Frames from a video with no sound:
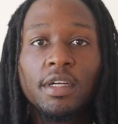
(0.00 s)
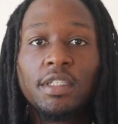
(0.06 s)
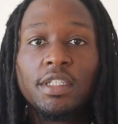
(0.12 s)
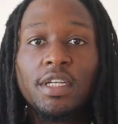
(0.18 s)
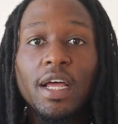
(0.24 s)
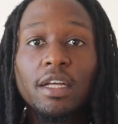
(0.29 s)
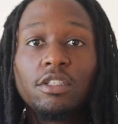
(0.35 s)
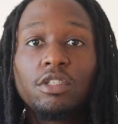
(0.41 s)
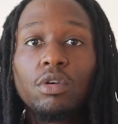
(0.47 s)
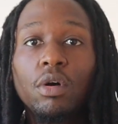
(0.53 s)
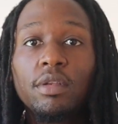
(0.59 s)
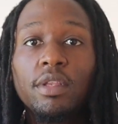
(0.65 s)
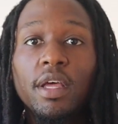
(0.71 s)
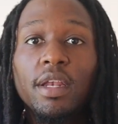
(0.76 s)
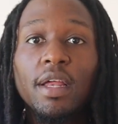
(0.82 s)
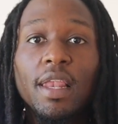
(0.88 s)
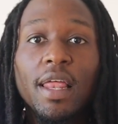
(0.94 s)
Shouts to all
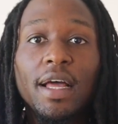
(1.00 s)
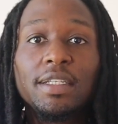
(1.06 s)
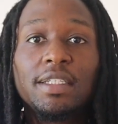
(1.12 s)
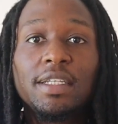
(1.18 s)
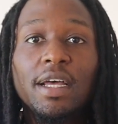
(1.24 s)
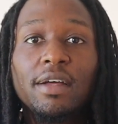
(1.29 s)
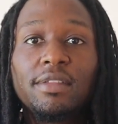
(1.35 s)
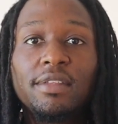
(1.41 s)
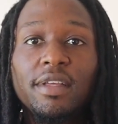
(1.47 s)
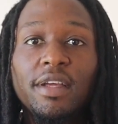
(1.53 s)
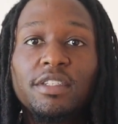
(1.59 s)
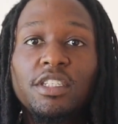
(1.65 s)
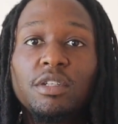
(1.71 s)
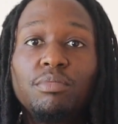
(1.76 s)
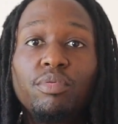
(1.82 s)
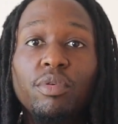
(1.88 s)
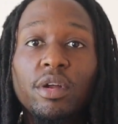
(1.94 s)
the inner lights out there.
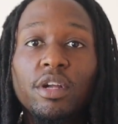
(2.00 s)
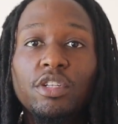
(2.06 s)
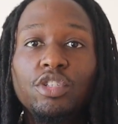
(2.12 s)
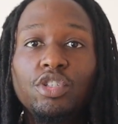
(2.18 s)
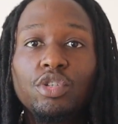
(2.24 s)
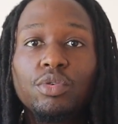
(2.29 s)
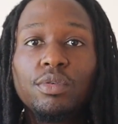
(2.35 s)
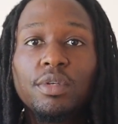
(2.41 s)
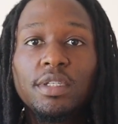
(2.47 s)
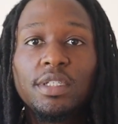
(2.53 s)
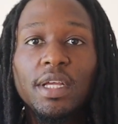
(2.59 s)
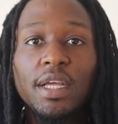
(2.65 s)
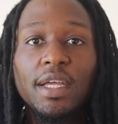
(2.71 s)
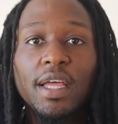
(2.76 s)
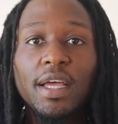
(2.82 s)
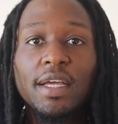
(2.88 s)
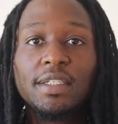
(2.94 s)
It's your brother
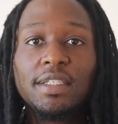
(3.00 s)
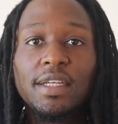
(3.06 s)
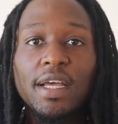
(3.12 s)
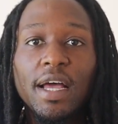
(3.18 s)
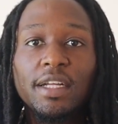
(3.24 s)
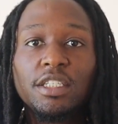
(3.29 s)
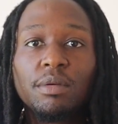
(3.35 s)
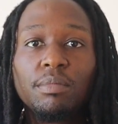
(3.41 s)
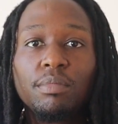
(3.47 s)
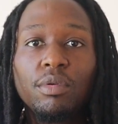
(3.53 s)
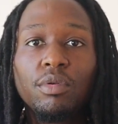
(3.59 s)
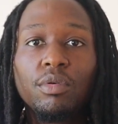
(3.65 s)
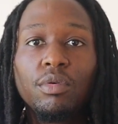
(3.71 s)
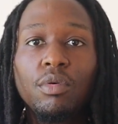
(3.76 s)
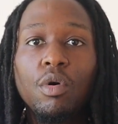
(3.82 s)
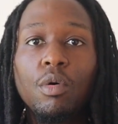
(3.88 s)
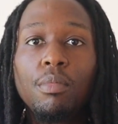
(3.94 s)
Junus, a.k.a. Sag and
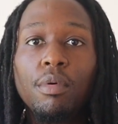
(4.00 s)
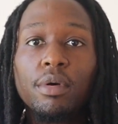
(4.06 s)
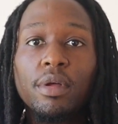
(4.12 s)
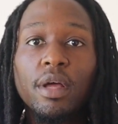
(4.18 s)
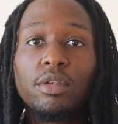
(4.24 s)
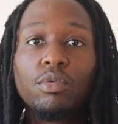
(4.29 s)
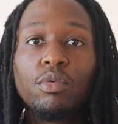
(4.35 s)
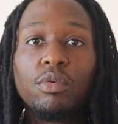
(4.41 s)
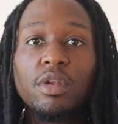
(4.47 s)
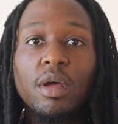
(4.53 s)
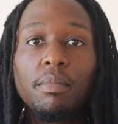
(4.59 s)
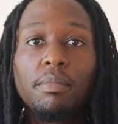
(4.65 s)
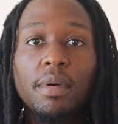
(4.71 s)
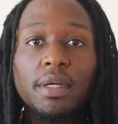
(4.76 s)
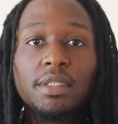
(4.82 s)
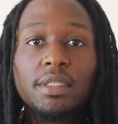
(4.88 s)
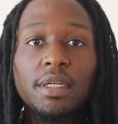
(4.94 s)
Blue. Hope all y'all doing your
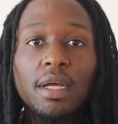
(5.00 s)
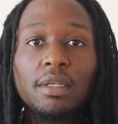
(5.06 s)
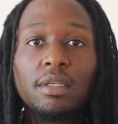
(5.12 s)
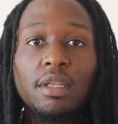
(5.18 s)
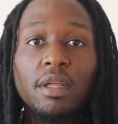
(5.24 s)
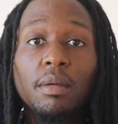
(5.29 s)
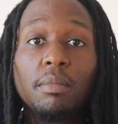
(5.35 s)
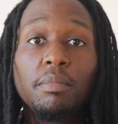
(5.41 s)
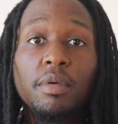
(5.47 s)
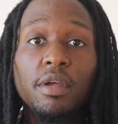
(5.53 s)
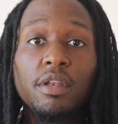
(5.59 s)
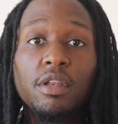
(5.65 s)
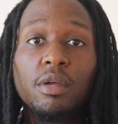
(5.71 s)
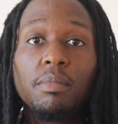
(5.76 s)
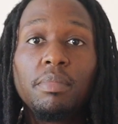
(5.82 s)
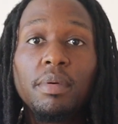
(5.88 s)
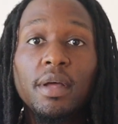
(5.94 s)
best out there and
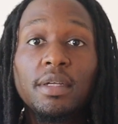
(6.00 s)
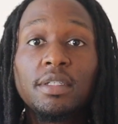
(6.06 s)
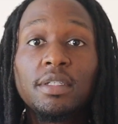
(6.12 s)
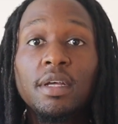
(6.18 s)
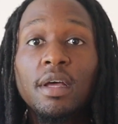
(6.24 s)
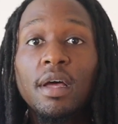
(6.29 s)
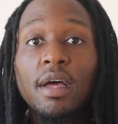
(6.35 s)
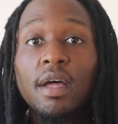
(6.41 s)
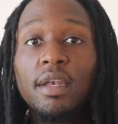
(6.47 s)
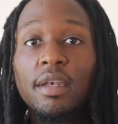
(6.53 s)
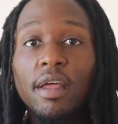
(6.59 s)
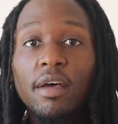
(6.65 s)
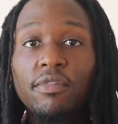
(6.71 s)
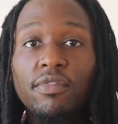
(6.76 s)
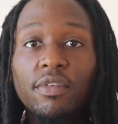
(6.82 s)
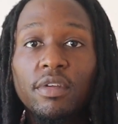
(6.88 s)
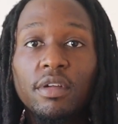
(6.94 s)
being your best,
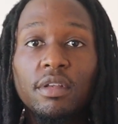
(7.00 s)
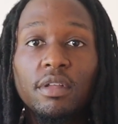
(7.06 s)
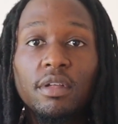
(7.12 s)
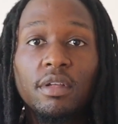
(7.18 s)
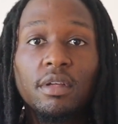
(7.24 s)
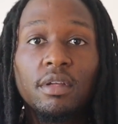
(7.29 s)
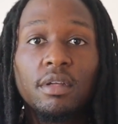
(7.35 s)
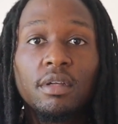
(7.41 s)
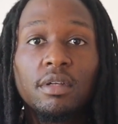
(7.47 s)
definitely.